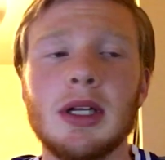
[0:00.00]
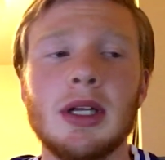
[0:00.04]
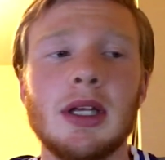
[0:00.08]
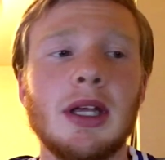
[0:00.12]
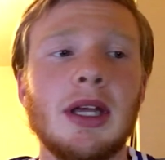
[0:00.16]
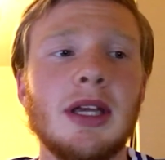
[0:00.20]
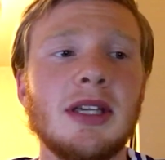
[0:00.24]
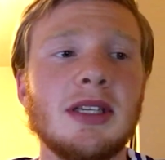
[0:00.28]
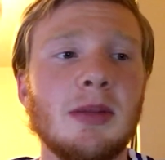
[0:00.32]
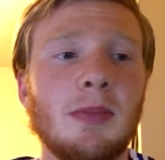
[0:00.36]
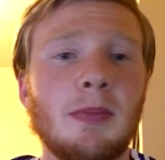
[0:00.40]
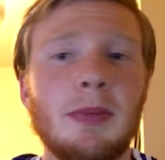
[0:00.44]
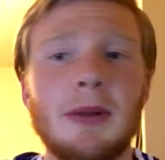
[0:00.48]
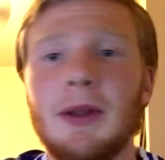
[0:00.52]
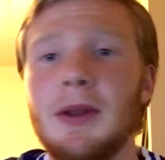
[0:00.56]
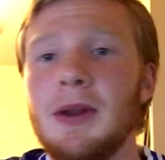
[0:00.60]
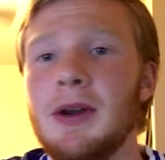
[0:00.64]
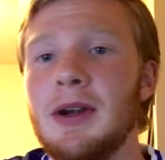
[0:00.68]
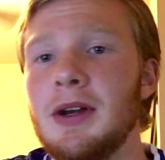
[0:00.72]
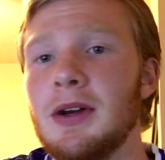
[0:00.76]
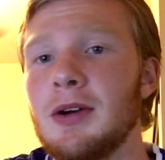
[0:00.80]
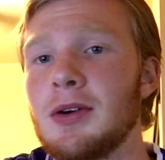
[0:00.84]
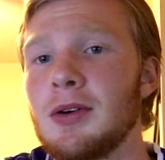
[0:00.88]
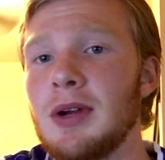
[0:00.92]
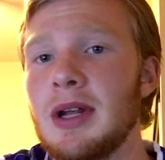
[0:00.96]
his
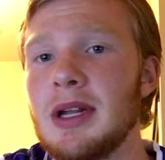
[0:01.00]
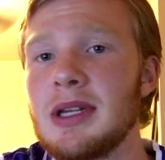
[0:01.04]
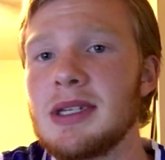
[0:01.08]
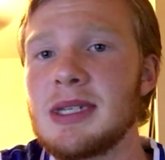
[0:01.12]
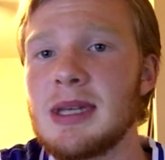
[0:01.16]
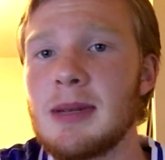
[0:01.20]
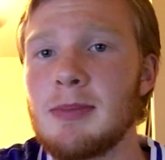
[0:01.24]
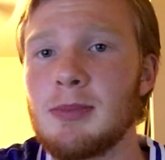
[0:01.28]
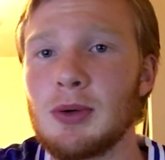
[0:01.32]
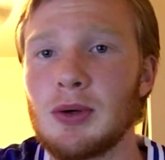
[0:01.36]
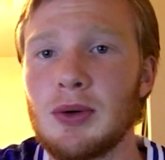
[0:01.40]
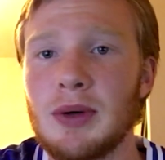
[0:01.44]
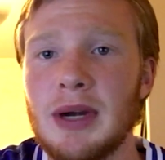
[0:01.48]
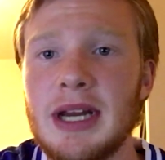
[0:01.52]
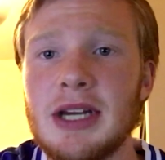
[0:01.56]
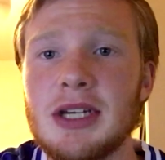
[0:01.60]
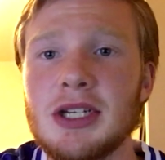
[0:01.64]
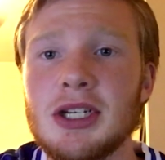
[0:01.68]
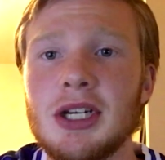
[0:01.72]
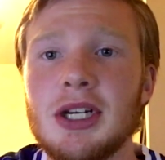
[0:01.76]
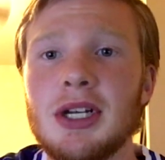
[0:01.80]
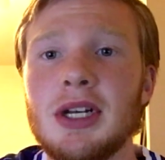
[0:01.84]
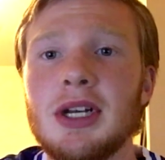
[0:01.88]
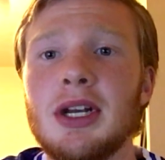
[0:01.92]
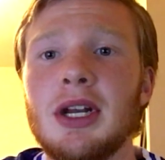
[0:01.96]
ability to create
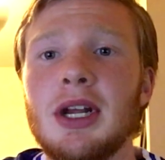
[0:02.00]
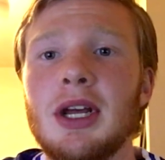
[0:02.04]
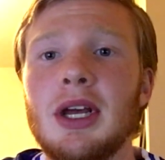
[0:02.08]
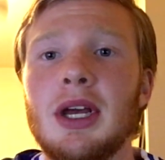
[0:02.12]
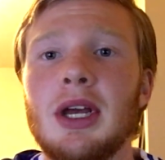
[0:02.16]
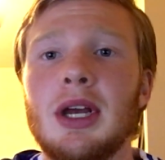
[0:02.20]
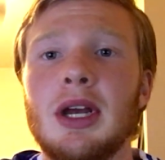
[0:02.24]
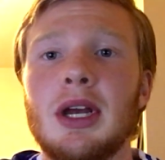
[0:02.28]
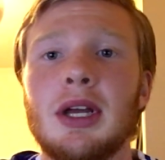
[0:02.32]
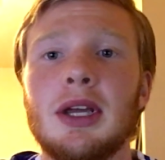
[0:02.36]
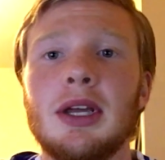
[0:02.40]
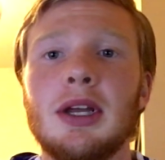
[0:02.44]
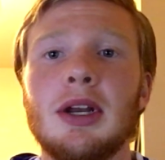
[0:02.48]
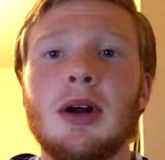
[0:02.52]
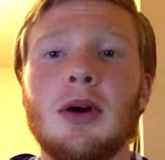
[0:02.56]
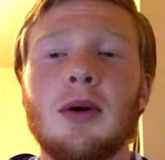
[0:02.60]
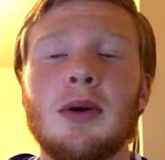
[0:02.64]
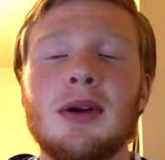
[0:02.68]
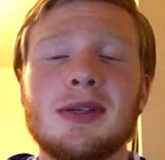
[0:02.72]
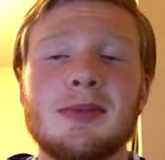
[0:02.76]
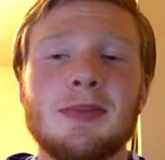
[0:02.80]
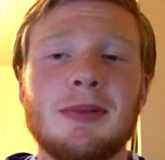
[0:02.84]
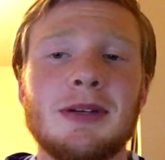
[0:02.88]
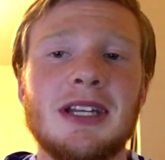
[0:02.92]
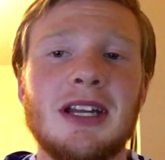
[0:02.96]
separation, you know,
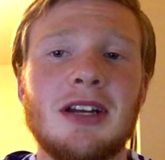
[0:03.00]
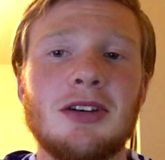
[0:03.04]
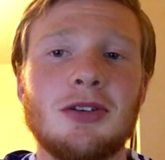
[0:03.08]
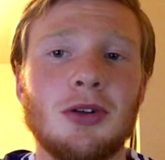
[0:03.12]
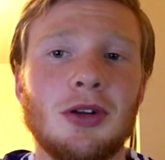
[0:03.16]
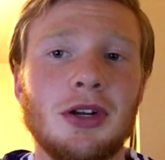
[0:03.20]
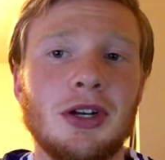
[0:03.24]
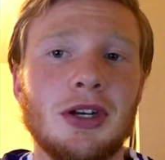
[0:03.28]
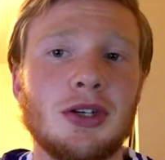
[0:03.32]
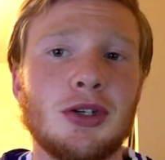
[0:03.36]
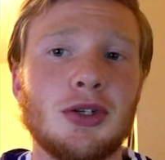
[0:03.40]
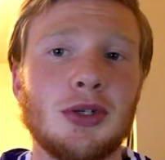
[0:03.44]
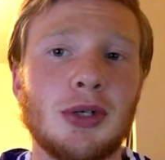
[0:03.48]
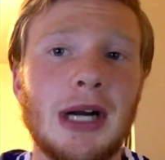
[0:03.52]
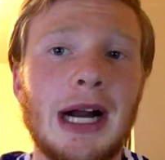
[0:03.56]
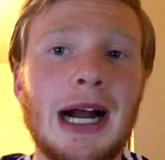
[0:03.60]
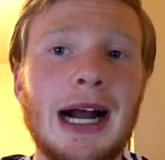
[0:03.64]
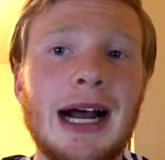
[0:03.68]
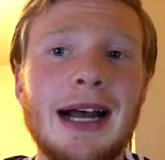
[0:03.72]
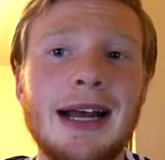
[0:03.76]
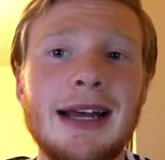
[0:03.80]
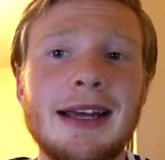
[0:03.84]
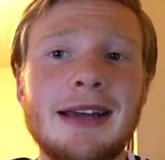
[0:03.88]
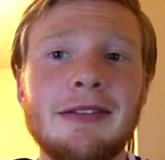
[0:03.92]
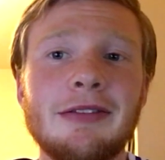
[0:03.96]
his potential to
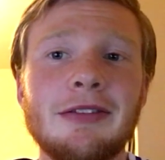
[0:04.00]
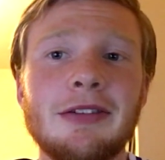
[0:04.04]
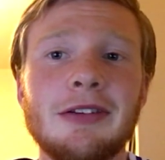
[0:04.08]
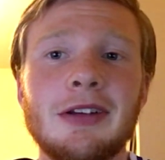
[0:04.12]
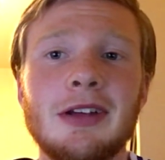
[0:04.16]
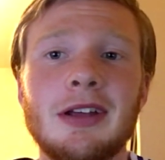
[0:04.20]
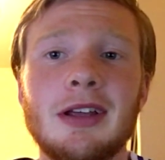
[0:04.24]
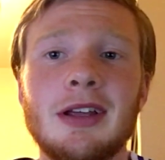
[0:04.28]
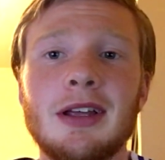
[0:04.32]
drive.